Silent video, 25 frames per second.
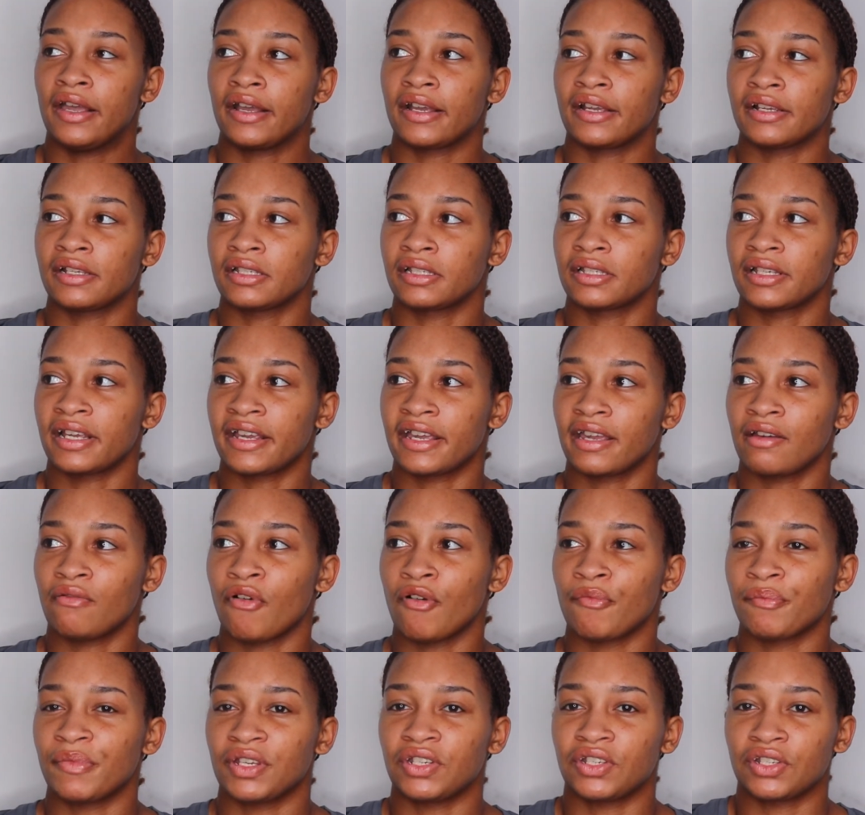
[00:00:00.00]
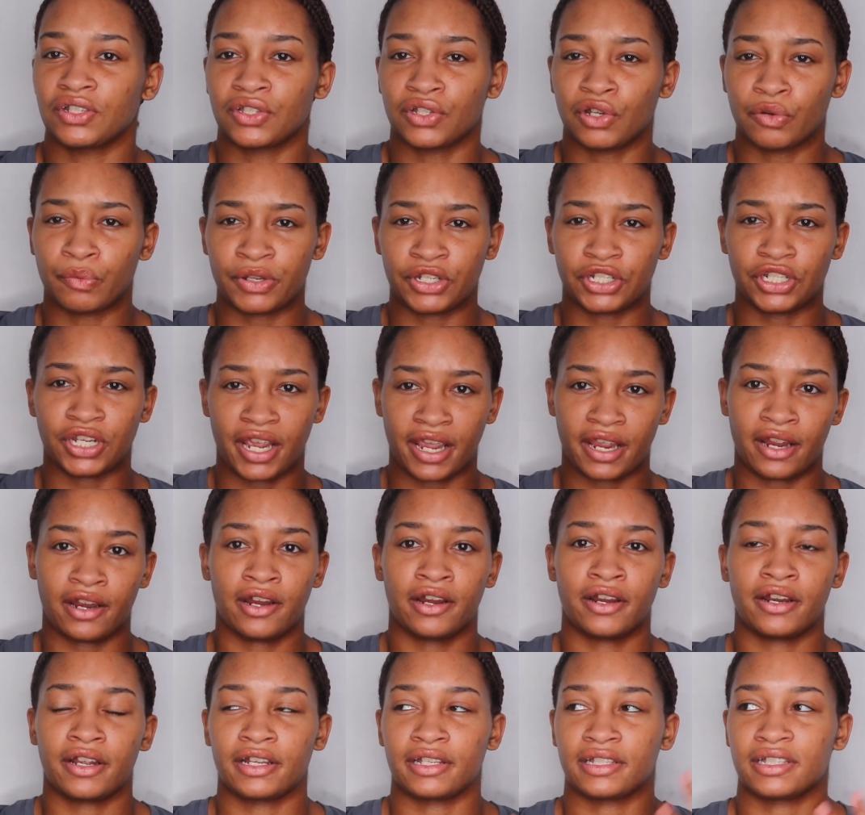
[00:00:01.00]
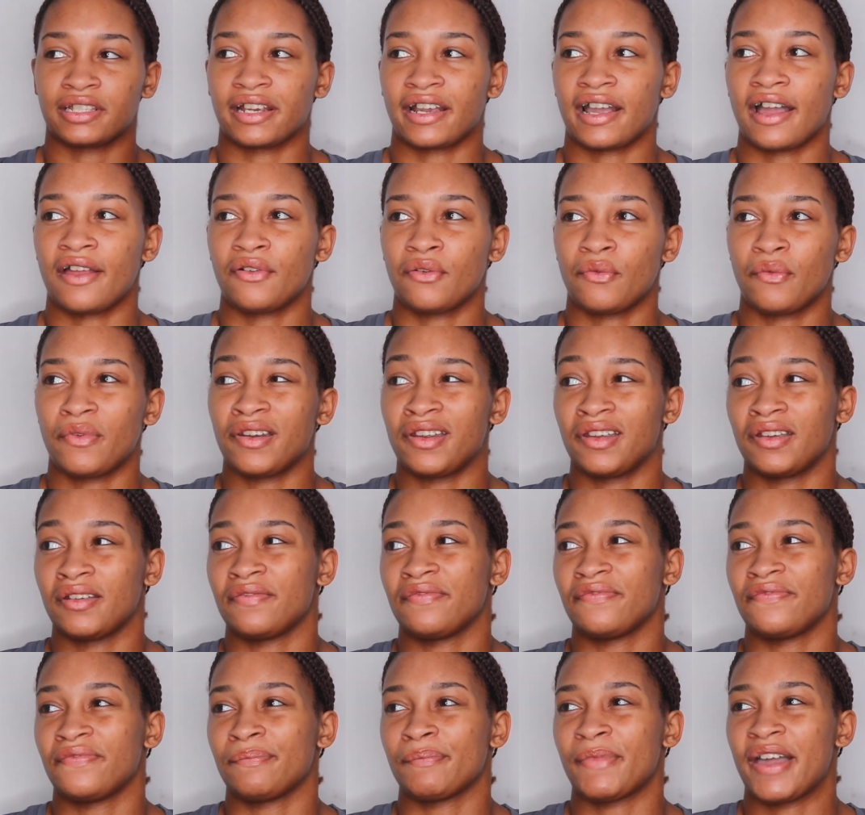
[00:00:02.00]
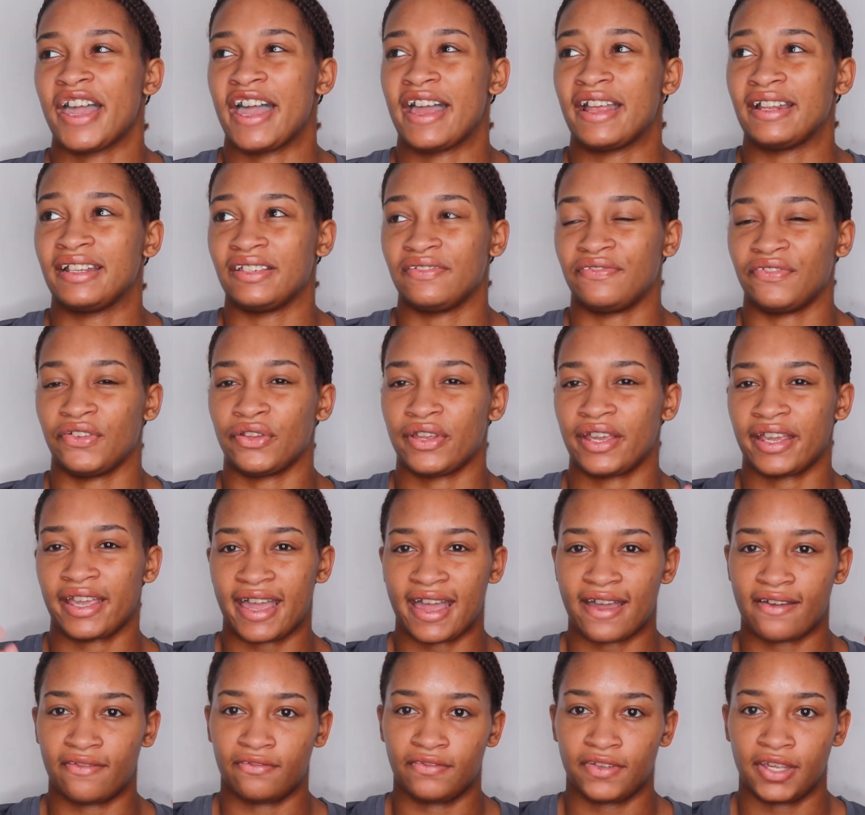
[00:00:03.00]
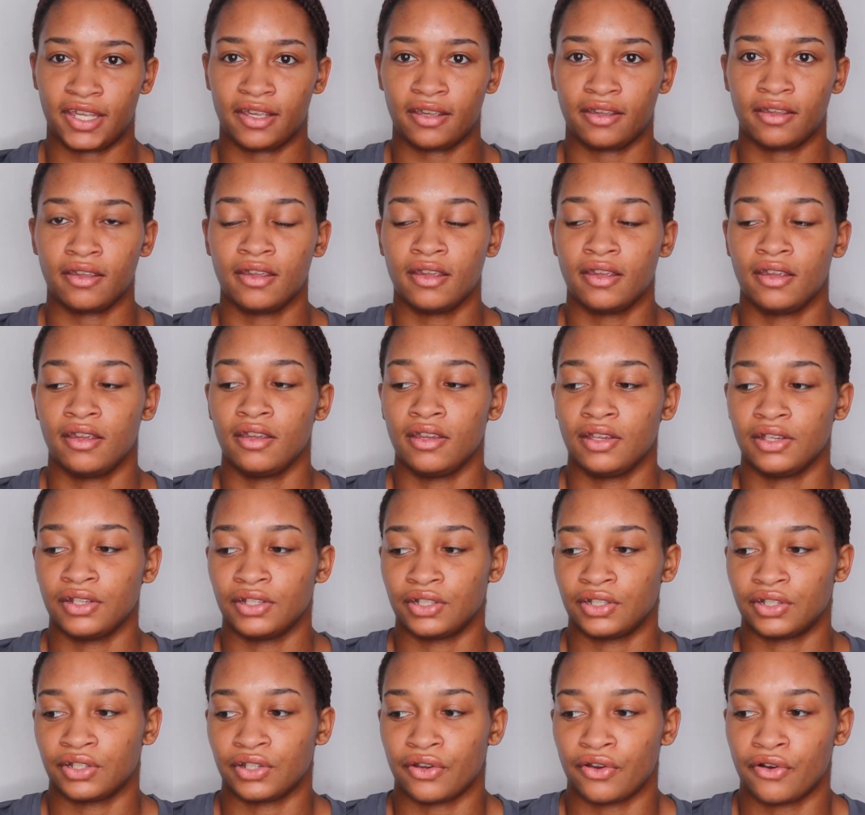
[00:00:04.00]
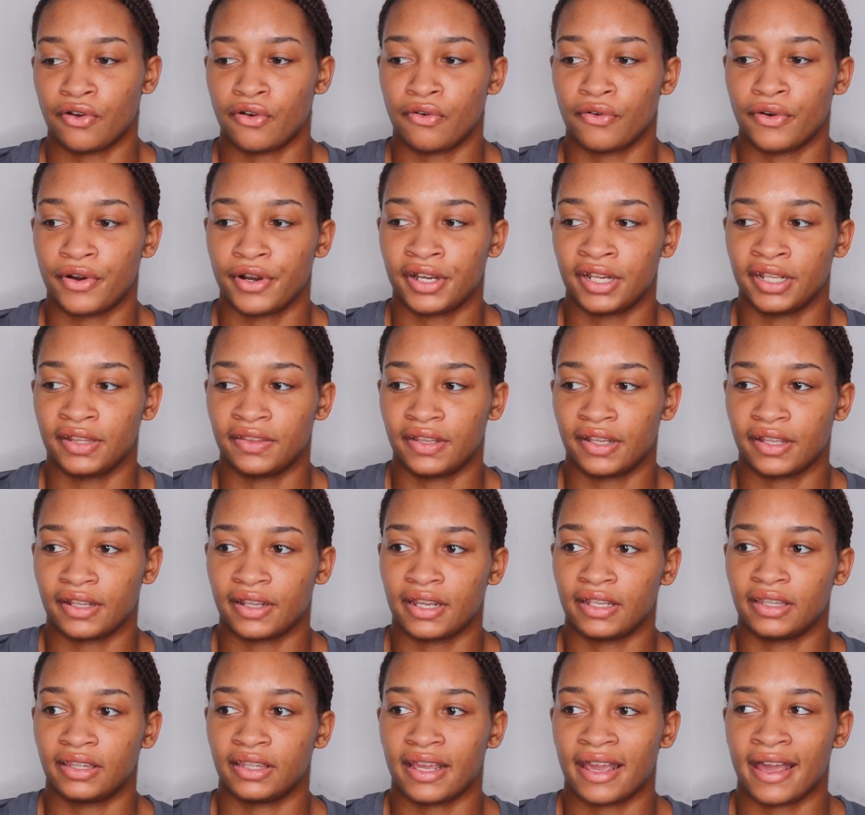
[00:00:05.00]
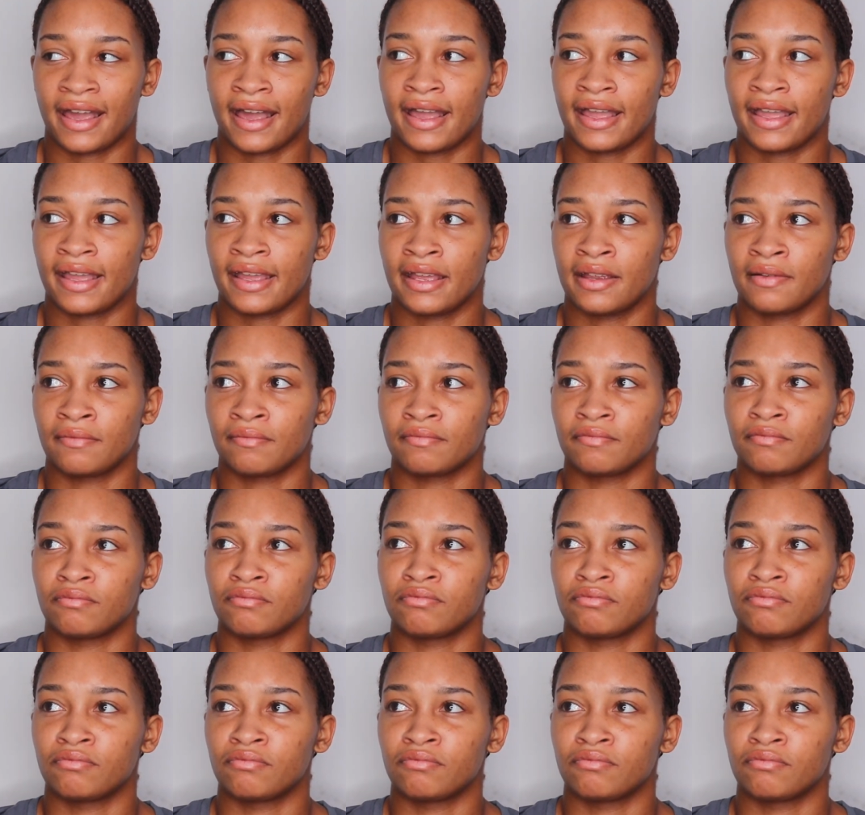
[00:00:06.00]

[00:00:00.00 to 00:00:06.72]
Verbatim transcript: because like it won't be just so much hair because like I don't want my head to feel like heavy so or anything like that and